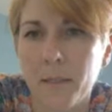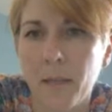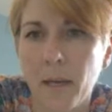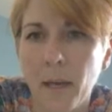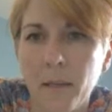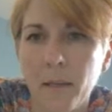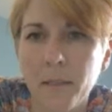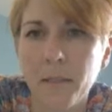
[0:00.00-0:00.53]

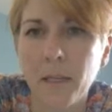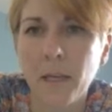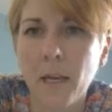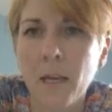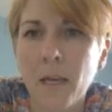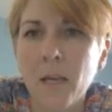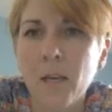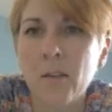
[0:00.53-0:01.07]
task
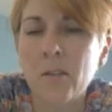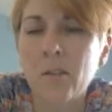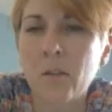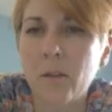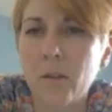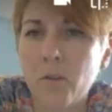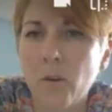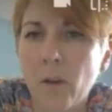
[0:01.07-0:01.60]
so
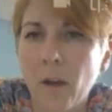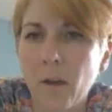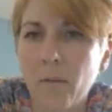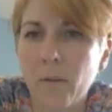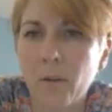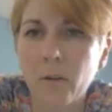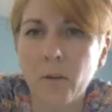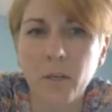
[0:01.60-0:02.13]
that you have
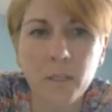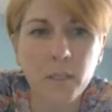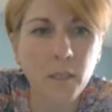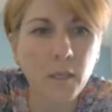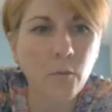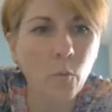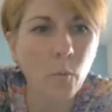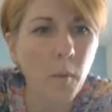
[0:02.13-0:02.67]
a good
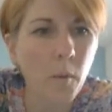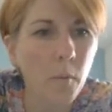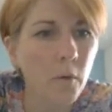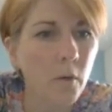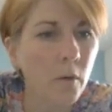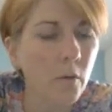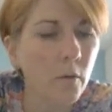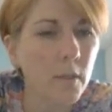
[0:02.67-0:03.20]
idea. Remember, you
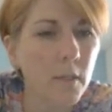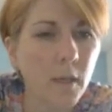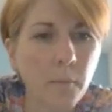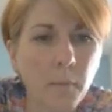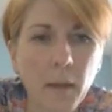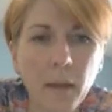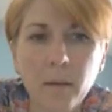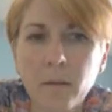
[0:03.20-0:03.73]
can always come
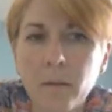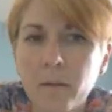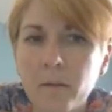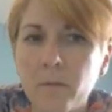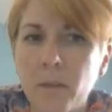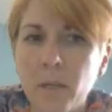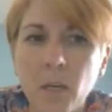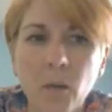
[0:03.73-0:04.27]
back to this
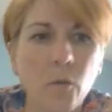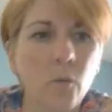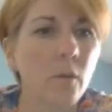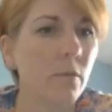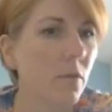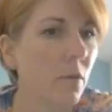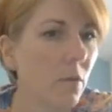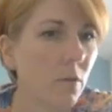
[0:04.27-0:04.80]
video
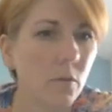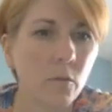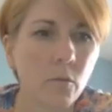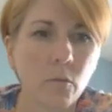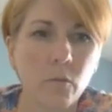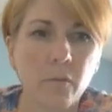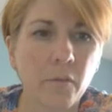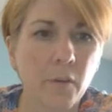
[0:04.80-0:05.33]
if
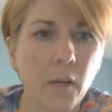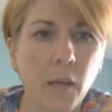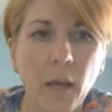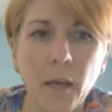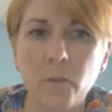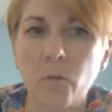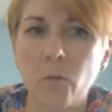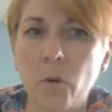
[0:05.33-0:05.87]
you
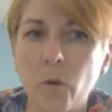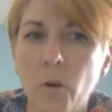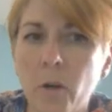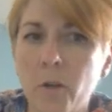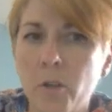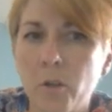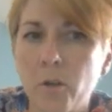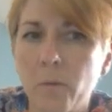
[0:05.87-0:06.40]
forget or are
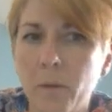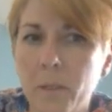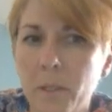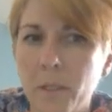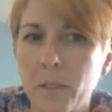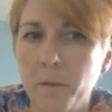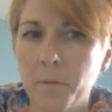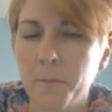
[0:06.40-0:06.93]
not sure what
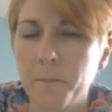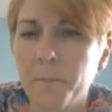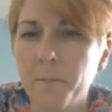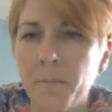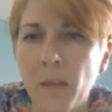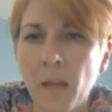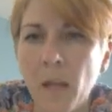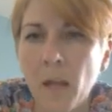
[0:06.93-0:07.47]
to do.
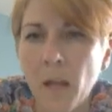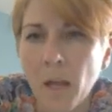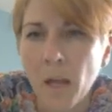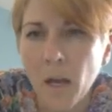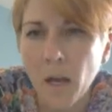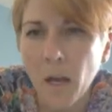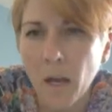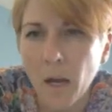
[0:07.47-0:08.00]

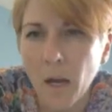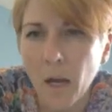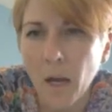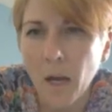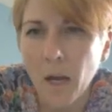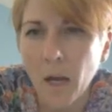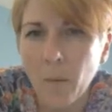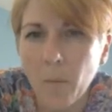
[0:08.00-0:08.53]

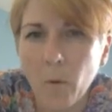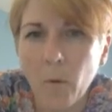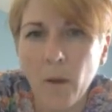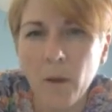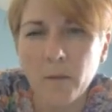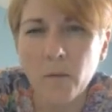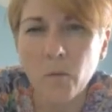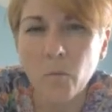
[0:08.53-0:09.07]

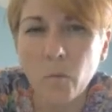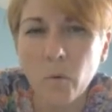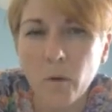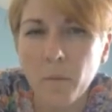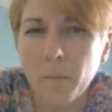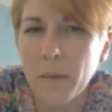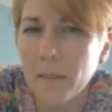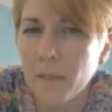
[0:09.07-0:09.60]
Okay, so
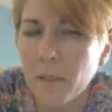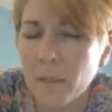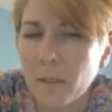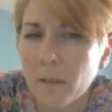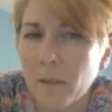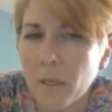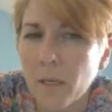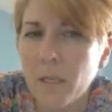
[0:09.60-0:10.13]
we're
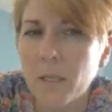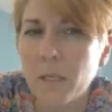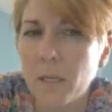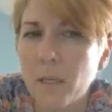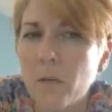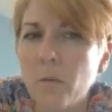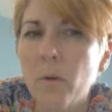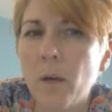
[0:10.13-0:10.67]
basically
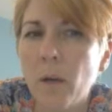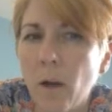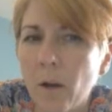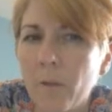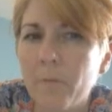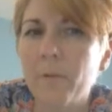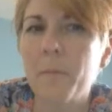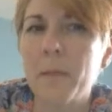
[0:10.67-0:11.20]
continuing
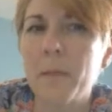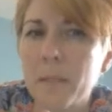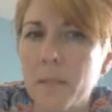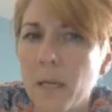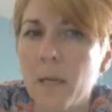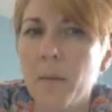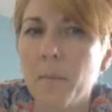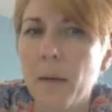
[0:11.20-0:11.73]
on from the
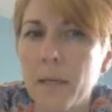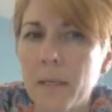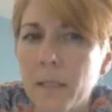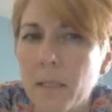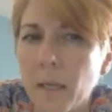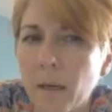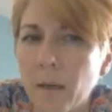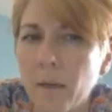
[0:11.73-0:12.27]
same
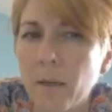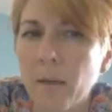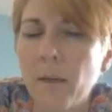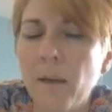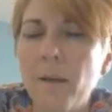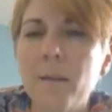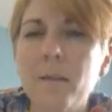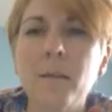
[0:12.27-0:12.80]
idea
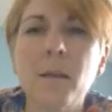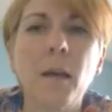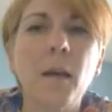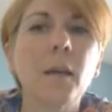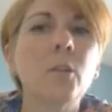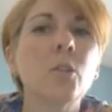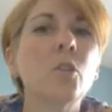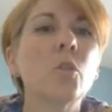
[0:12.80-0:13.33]

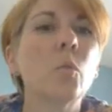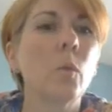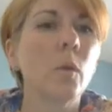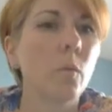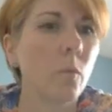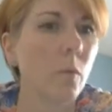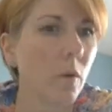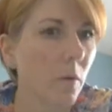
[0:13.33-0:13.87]
that we
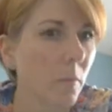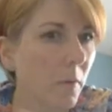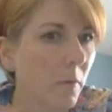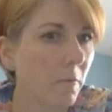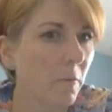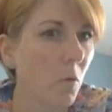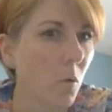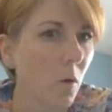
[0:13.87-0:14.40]
were
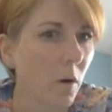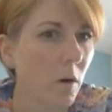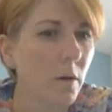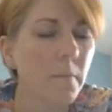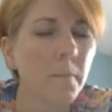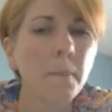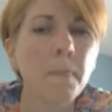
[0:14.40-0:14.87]
before,